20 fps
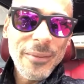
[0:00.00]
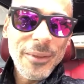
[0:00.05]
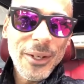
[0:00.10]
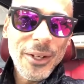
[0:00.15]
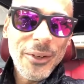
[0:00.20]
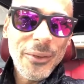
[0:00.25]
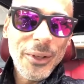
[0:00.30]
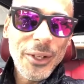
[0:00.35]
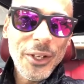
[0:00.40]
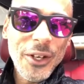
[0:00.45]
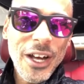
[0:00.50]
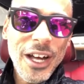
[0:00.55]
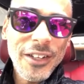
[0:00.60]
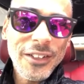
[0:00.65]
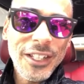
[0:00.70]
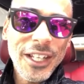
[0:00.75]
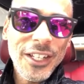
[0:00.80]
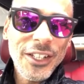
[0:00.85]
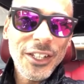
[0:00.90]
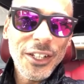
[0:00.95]
you know, when you're out
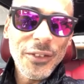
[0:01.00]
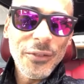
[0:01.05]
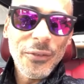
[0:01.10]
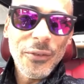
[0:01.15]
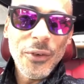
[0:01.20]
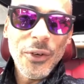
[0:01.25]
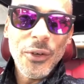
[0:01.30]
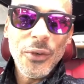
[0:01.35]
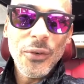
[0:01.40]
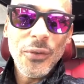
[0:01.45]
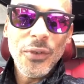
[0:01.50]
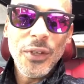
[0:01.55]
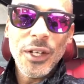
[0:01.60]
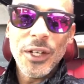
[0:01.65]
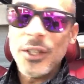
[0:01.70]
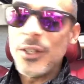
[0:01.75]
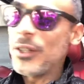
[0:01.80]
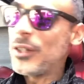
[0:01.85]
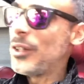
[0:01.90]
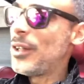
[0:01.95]
there looking for a new
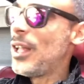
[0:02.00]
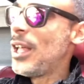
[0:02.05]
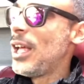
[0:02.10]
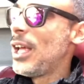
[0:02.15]
vehicle,